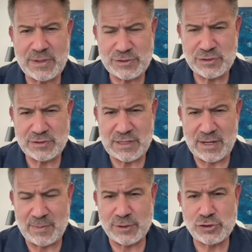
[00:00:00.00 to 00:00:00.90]
Eastern
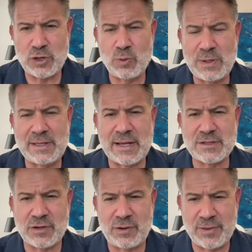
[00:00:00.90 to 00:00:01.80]
Time on a show we like
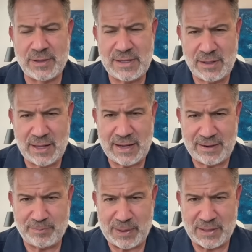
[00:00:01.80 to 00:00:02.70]
to call the Legal
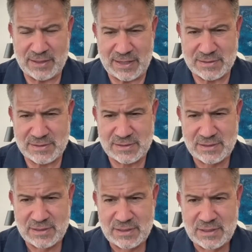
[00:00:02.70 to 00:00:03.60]
AF Podcast.
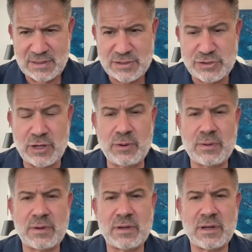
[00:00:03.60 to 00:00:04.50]

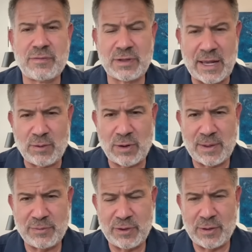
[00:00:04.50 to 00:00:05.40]
So if you like what
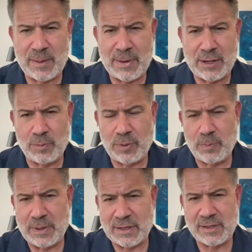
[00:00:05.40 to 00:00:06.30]
I'm doing, I'm Michael
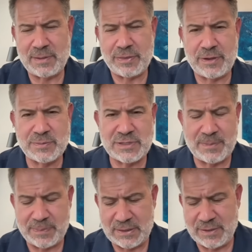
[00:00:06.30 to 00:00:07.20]
Popok. Give me a thumbs
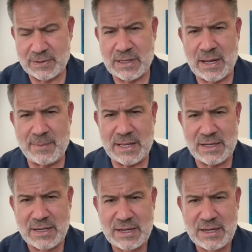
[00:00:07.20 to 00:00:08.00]
up and leave a comment.